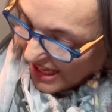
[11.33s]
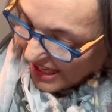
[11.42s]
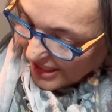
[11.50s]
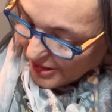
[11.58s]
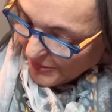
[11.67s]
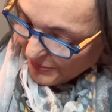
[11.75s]

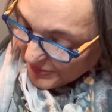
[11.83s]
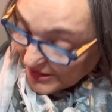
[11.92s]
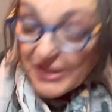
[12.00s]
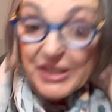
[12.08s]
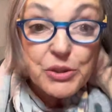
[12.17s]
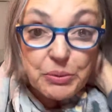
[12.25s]
Um,
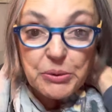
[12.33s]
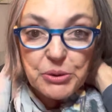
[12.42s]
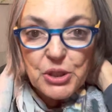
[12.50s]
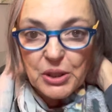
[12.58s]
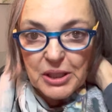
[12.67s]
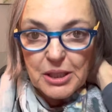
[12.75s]
this week we're
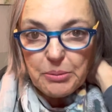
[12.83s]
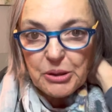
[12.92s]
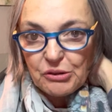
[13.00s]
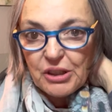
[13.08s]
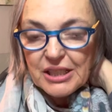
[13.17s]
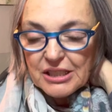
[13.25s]
talking about
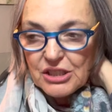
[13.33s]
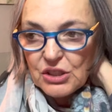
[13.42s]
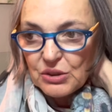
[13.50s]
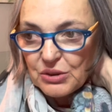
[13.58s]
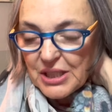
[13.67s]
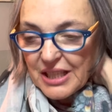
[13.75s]

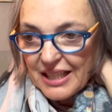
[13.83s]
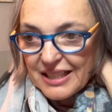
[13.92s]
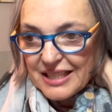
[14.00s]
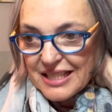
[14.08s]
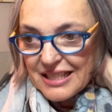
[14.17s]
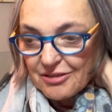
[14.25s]
gratitude
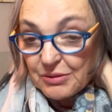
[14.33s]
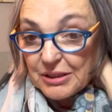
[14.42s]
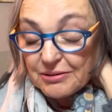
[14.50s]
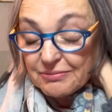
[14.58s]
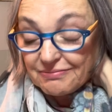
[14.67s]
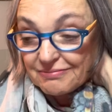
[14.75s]
and,
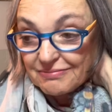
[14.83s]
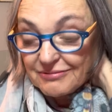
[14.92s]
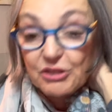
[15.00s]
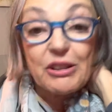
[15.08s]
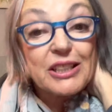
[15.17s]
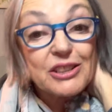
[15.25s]
well,
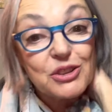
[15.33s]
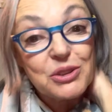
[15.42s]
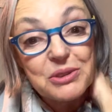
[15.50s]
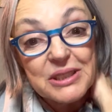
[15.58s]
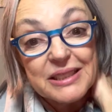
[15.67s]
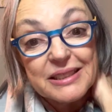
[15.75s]

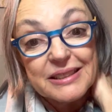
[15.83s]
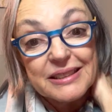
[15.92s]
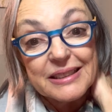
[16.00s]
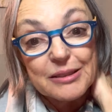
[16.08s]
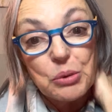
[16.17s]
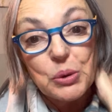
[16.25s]
gratitude is
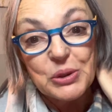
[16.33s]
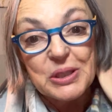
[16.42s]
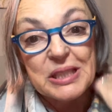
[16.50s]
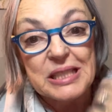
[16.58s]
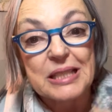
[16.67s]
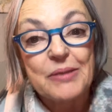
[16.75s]

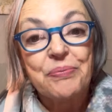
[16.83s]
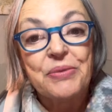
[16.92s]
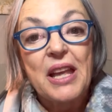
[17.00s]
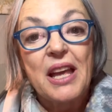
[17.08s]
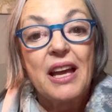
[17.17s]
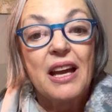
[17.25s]
important.
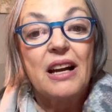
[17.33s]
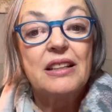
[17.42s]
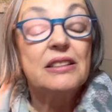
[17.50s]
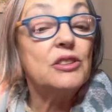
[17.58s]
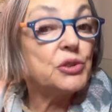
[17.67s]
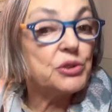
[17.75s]

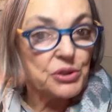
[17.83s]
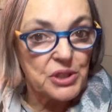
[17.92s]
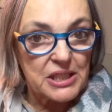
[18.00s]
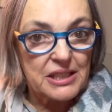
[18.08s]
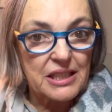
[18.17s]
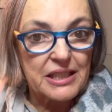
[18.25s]

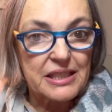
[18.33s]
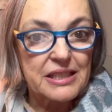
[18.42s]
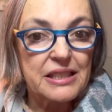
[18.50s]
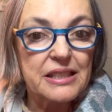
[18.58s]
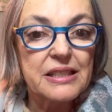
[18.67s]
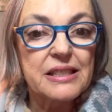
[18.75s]

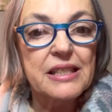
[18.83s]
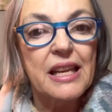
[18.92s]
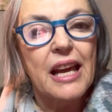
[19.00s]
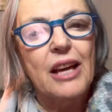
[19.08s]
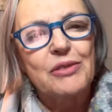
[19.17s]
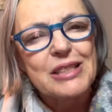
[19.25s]
Neuroscientists
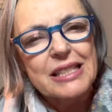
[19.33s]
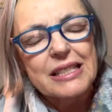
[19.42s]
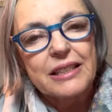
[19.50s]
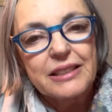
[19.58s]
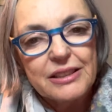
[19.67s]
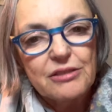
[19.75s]
haven't
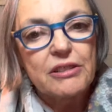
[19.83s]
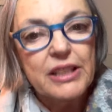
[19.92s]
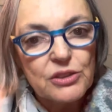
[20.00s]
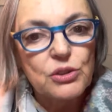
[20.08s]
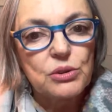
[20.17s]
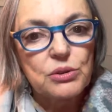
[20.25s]
studied
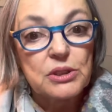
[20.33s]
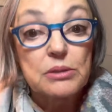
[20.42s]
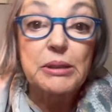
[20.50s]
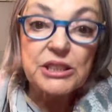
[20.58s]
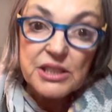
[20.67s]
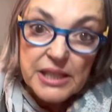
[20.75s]
gratitude as
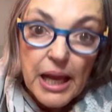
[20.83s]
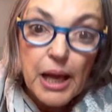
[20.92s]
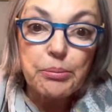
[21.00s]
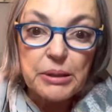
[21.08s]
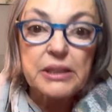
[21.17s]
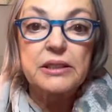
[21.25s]
much as
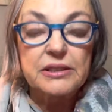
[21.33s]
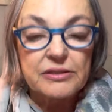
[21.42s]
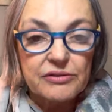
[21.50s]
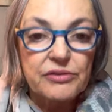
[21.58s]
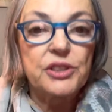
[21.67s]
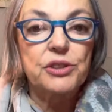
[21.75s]
happiness and
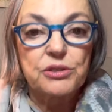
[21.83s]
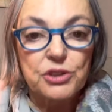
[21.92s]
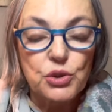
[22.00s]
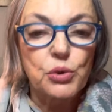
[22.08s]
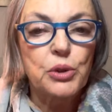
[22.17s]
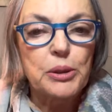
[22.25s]
fear and
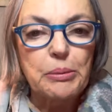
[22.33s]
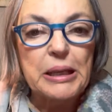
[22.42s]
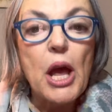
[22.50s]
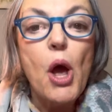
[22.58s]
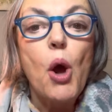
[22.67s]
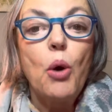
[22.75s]
joy, but
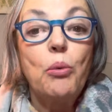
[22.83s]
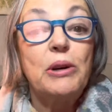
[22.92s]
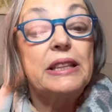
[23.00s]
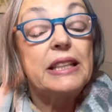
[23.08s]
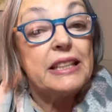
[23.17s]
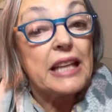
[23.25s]

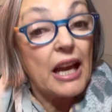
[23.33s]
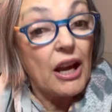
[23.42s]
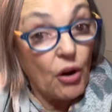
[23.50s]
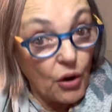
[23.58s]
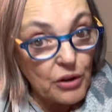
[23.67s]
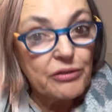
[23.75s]
what they
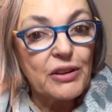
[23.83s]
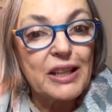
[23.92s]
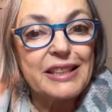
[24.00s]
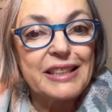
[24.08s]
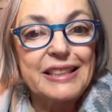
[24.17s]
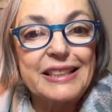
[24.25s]
are
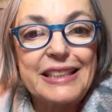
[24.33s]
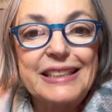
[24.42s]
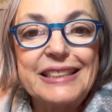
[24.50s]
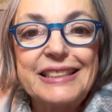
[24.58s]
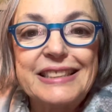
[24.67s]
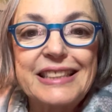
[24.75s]
finding in
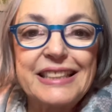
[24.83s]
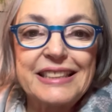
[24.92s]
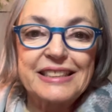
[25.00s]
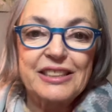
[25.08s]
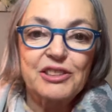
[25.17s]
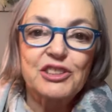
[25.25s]
the studies
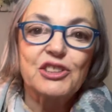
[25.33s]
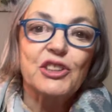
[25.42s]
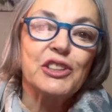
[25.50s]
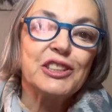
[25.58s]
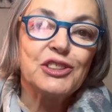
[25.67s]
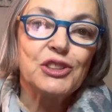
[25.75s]
they're
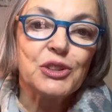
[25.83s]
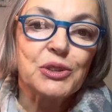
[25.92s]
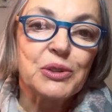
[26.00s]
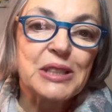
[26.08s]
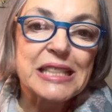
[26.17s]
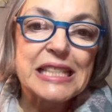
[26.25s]
starting to do
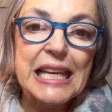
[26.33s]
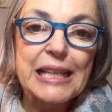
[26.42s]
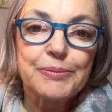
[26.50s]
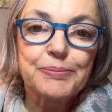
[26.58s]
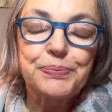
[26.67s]
is that